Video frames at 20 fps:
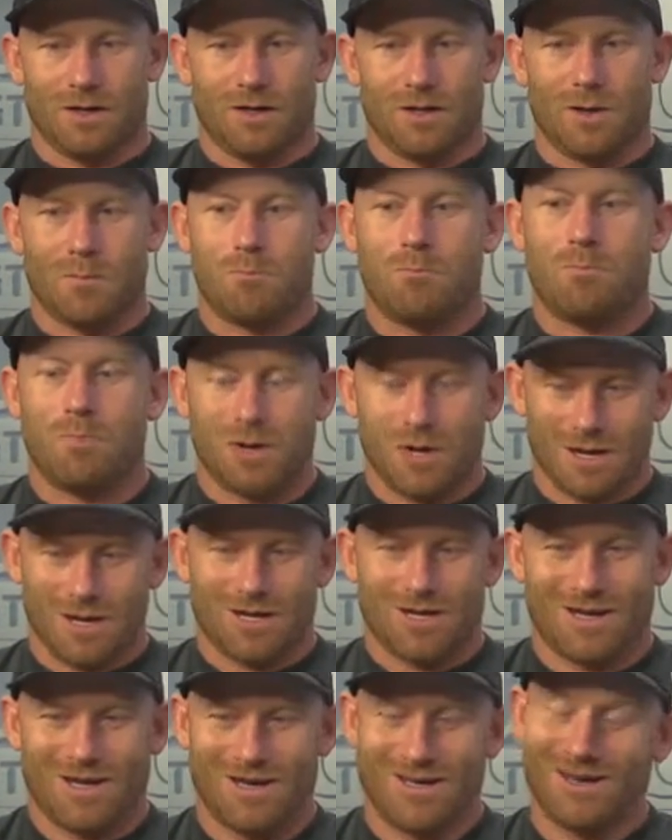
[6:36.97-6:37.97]

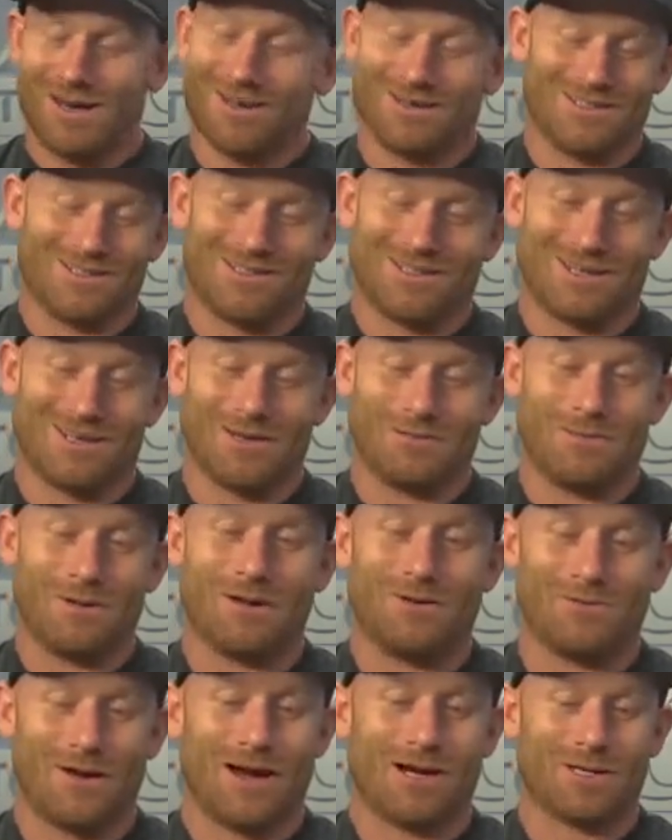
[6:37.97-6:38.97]
I'll just say the
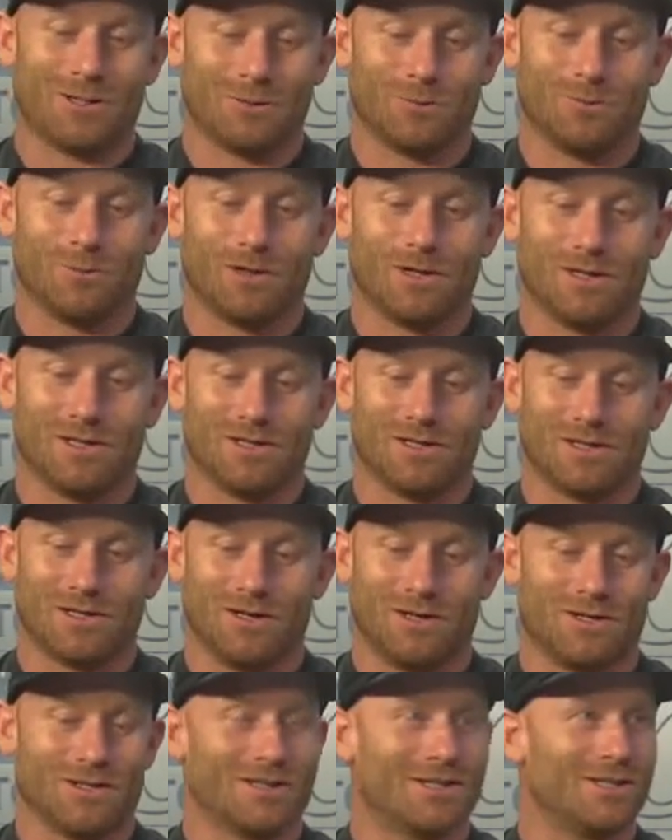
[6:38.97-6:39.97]
big factor was,
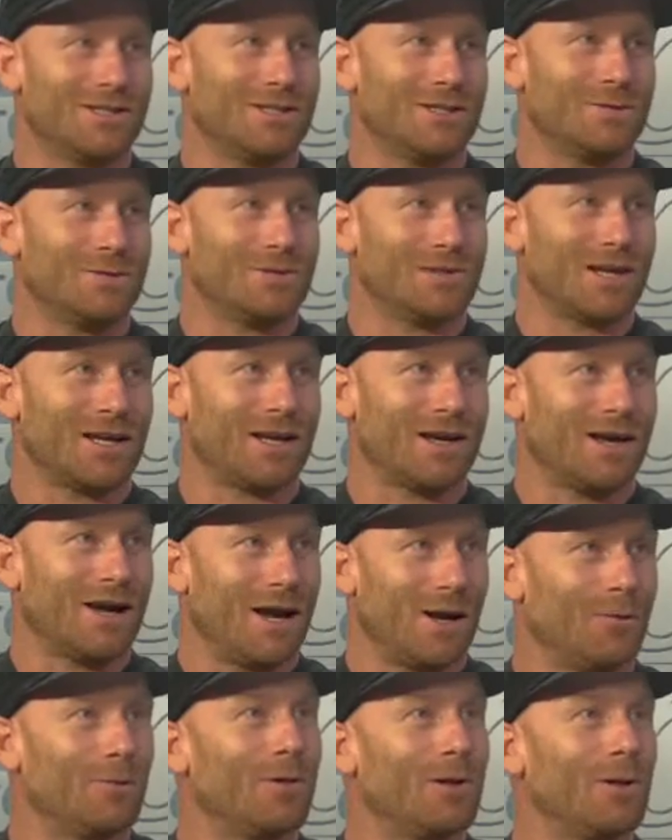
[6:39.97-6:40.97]
honestly, she was like,
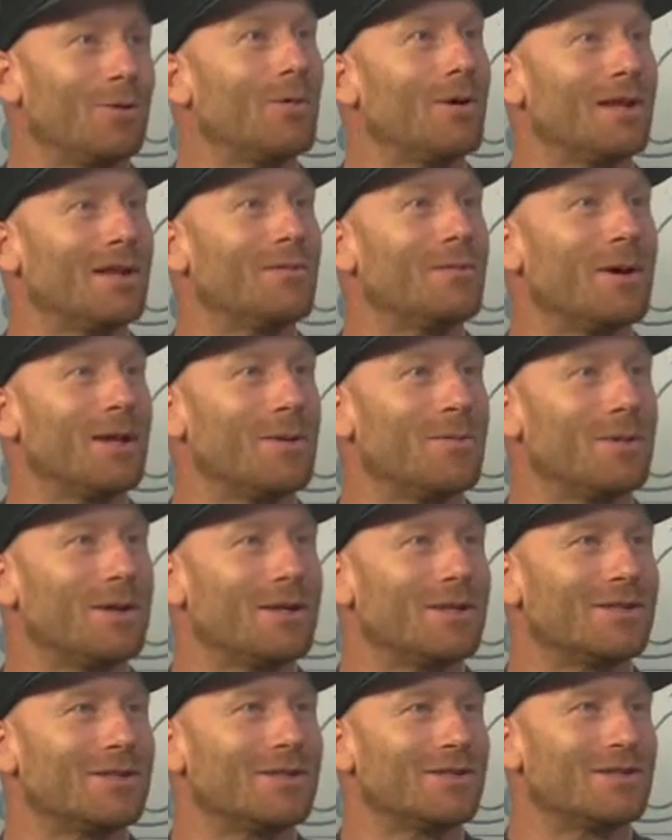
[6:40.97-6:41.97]
I really want to live by the
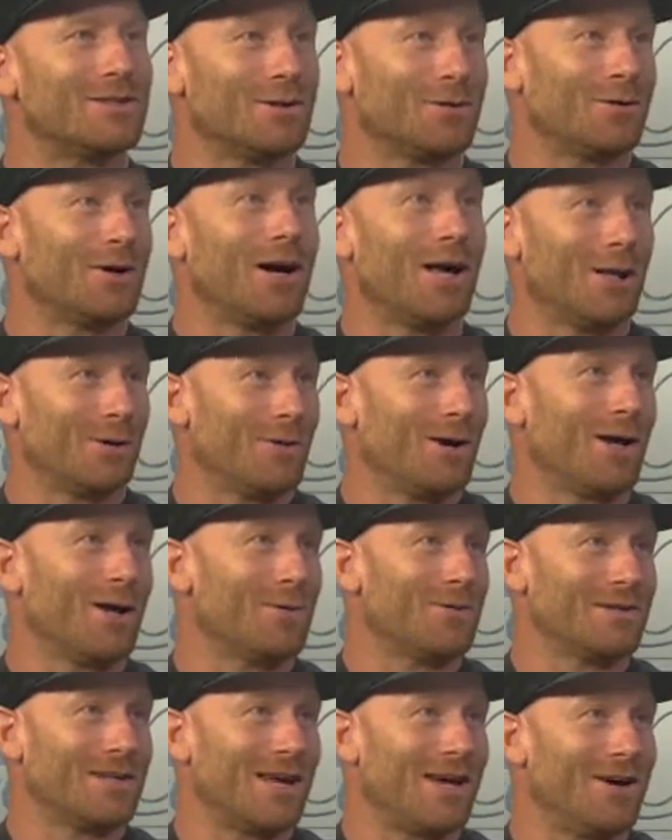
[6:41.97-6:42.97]
beach. So
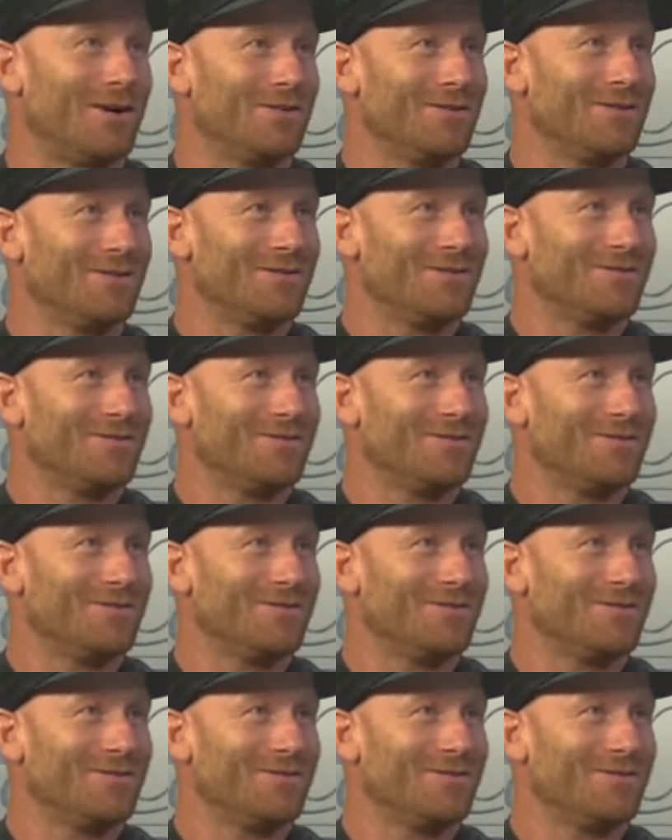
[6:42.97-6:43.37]
Colorado was out